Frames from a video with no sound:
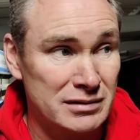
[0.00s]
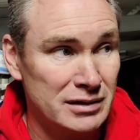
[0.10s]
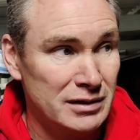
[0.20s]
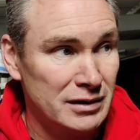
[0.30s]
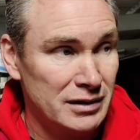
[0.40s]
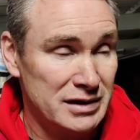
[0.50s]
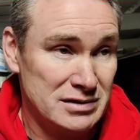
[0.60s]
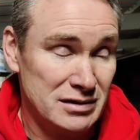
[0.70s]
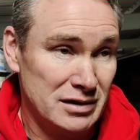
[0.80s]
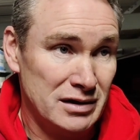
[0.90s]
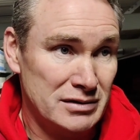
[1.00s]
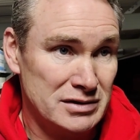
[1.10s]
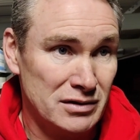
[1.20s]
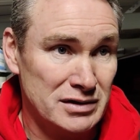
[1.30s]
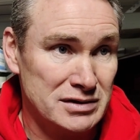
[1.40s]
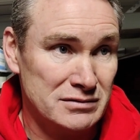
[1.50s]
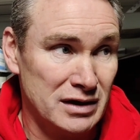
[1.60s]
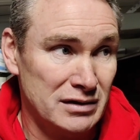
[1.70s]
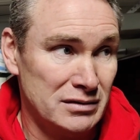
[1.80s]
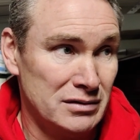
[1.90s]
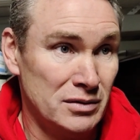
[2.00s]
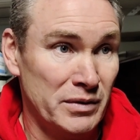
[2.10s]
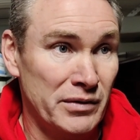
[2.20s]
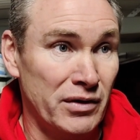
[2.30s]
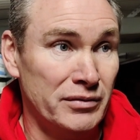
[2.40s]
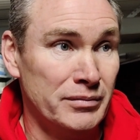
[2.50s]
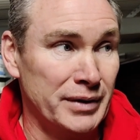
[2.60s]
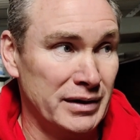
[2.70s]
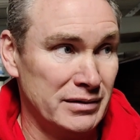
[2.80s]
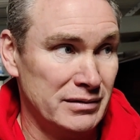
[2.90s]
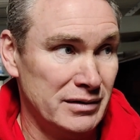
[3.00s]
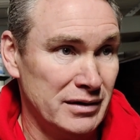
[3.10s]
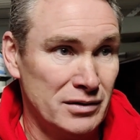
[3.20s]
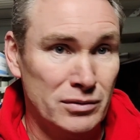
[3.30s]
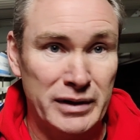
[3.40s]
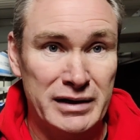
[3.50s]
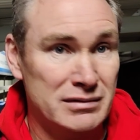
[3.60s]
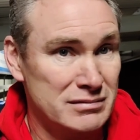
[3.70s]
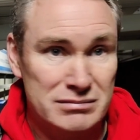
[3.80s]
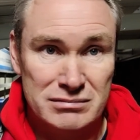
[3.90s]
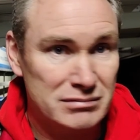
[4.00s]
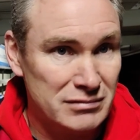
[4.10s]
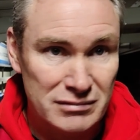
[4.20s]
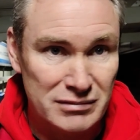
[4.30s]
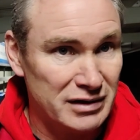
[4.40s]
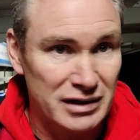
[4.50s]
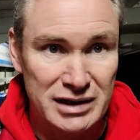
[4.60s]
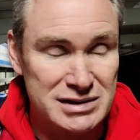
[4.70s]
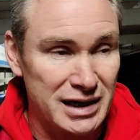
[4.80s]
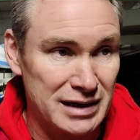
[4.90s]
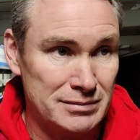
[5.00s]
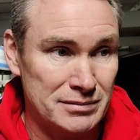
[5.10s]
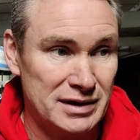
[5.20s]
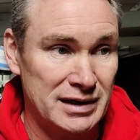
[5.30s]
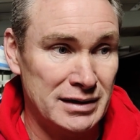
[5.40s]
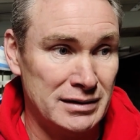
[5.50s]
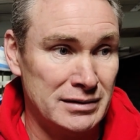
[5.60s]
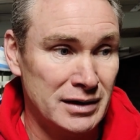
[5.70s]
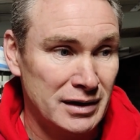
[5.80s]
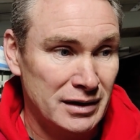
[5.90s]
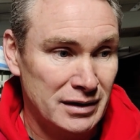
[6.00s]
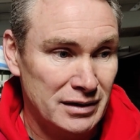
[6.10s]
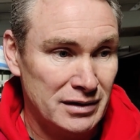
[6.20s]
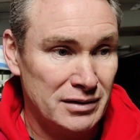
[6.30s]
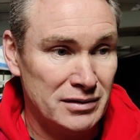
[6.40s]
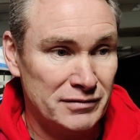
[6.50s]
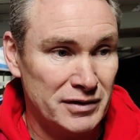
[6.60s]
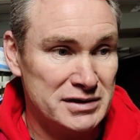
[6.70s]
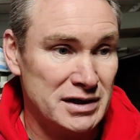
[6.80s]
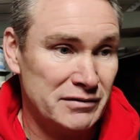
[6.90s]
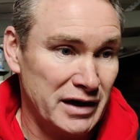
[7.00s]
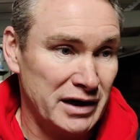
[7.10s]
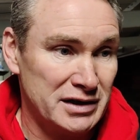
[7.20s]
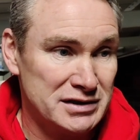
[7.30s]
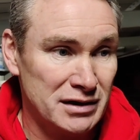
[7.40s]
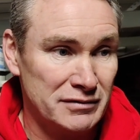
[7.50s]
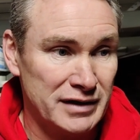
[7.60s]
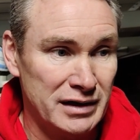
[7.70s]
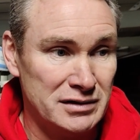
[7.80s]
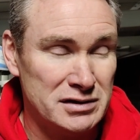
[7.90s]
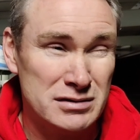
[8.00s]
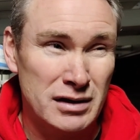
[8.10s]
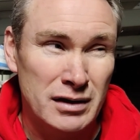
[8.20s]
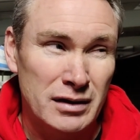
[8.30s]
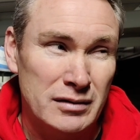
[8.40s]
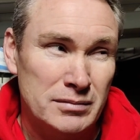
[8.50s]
And it's nice the run that we're on, but it could all end in the next game, and you find yourself kicking yourself then, and just